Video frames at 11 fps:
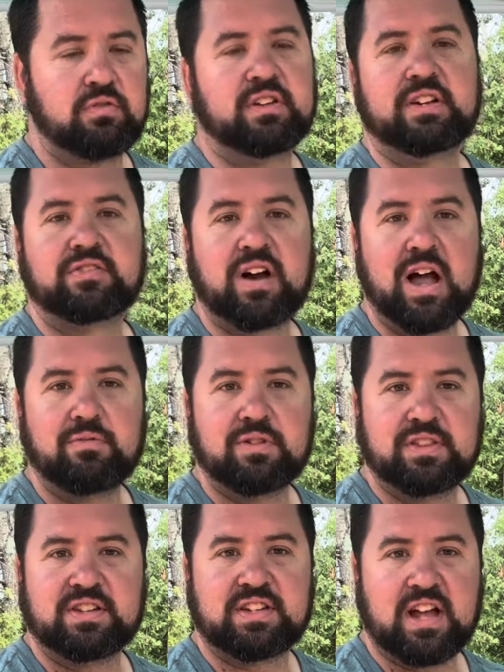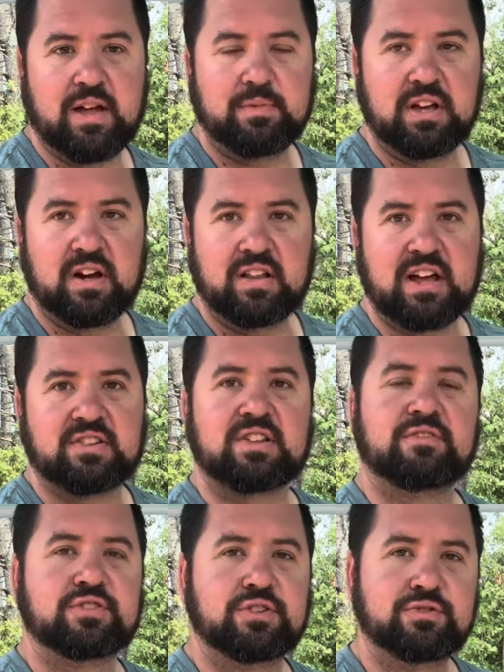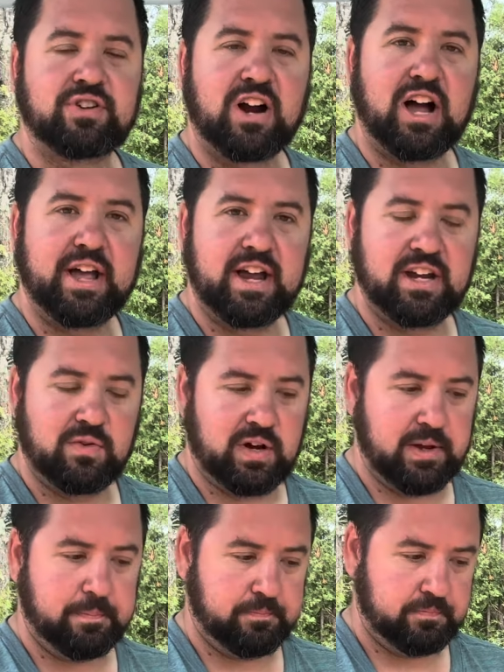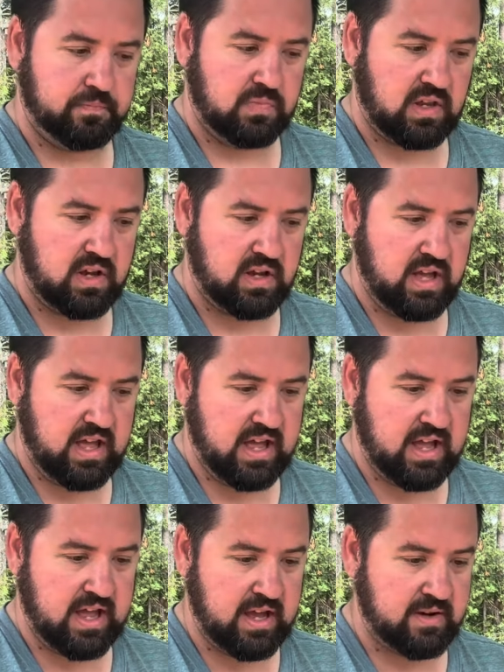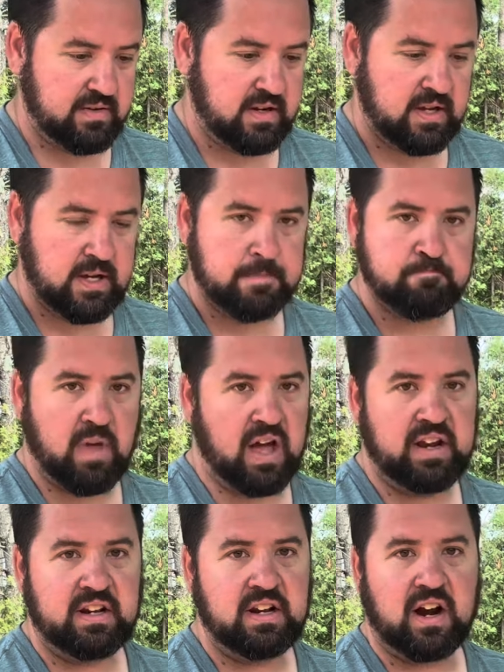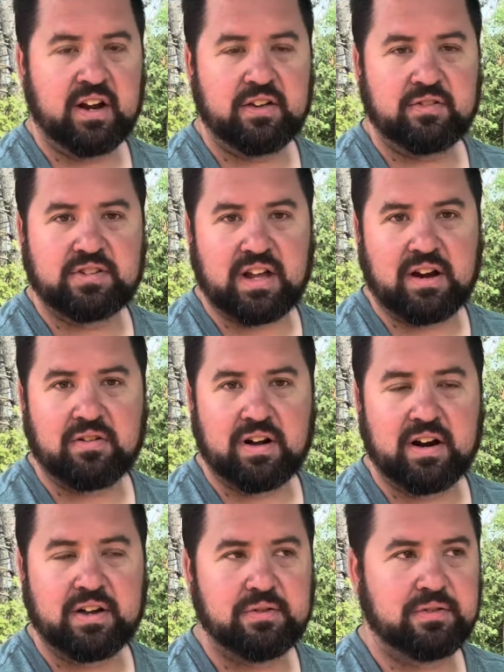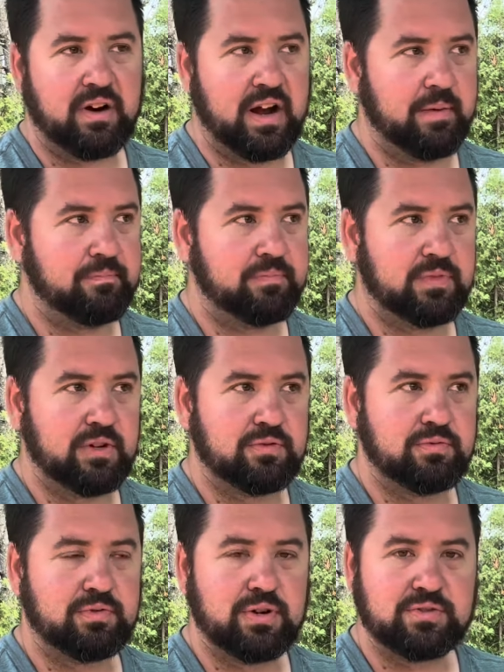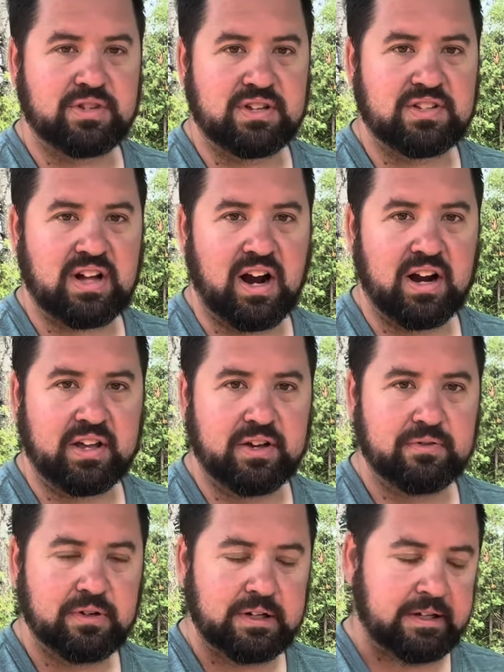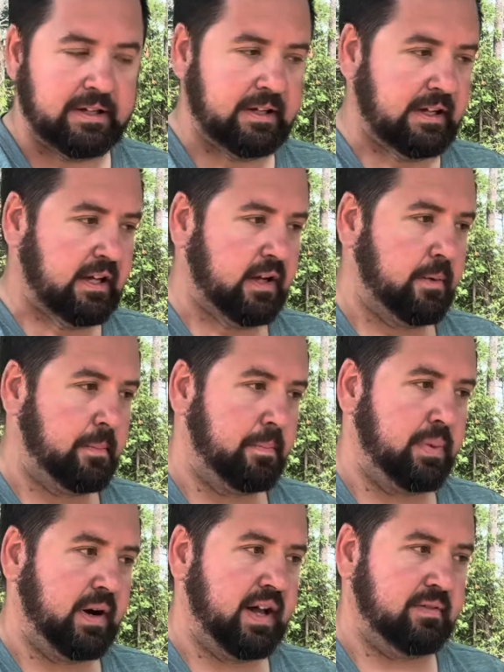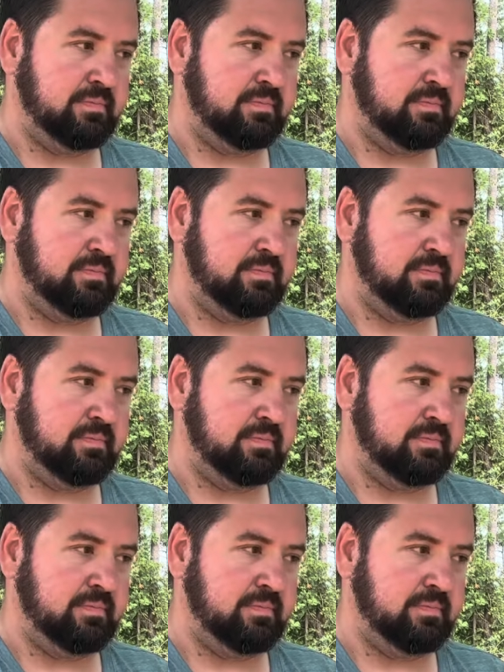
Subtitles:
need dry wood this time of year. That stuff's too dry anyway. And I didn't argue because I don't argue with Gramp. No sense to argue. But